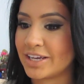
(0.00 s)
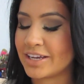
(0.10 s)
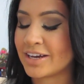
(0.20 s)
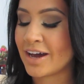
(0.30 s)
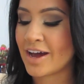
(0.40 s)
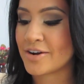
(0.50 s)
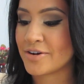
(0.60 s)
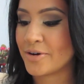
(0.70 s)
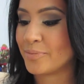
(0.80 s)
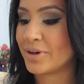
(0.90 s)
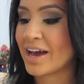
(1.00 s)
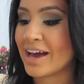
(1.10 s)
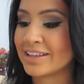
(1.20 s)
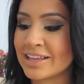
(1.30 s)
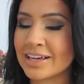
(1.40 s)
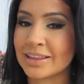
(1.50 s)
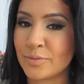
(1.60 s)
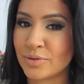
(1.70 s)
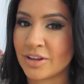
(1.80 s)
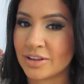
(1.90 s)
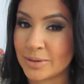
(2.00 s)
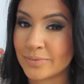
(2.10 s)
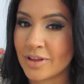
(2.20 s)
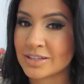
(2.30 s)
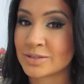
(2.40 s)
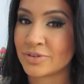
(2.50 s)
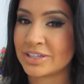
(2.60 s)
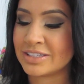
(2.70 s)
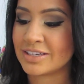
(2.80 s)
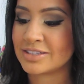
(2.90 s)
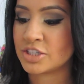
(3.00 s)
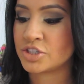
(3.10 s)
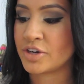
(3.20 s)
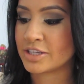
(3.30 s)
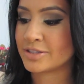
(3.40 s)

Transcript: Like, I don't know. But I think lip, lip gloss really does the trick.